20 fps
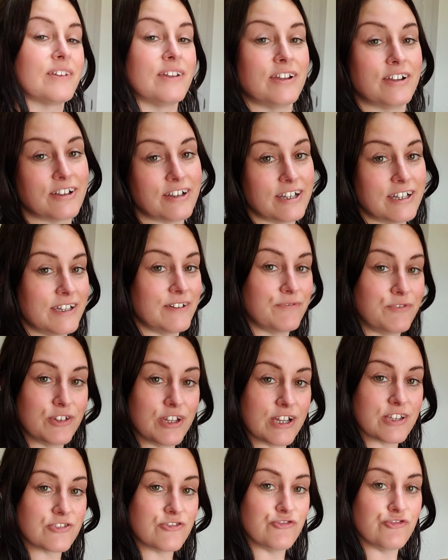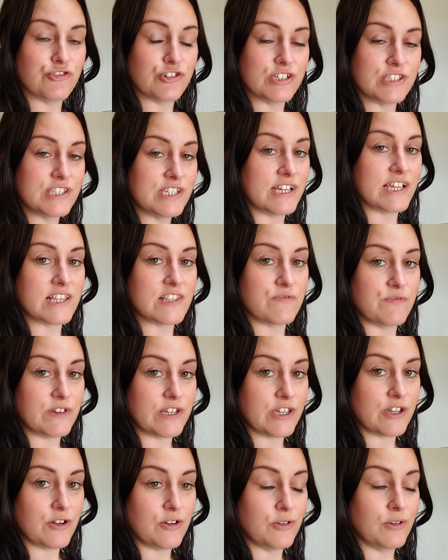Alright, if you guys enjoyed today's
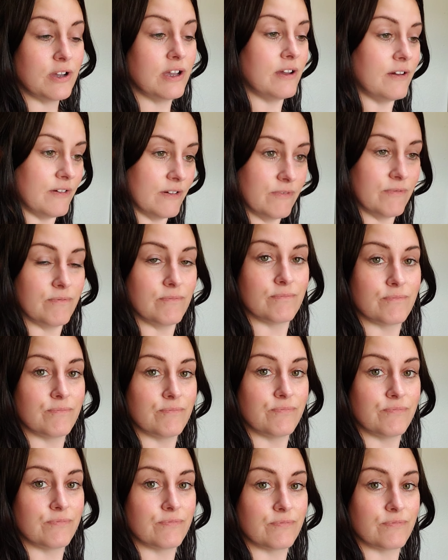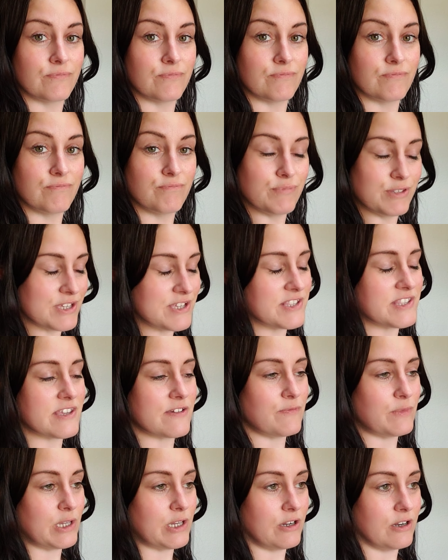video, please
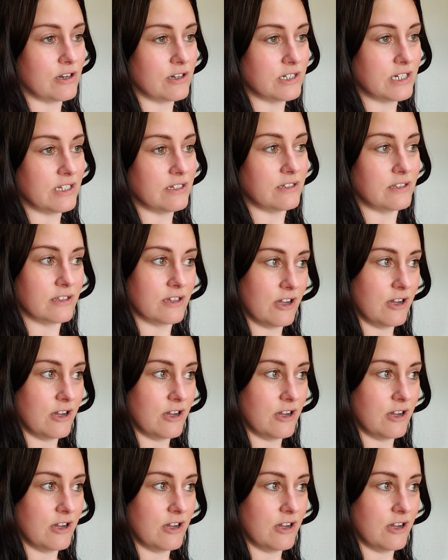leave me a heart down in the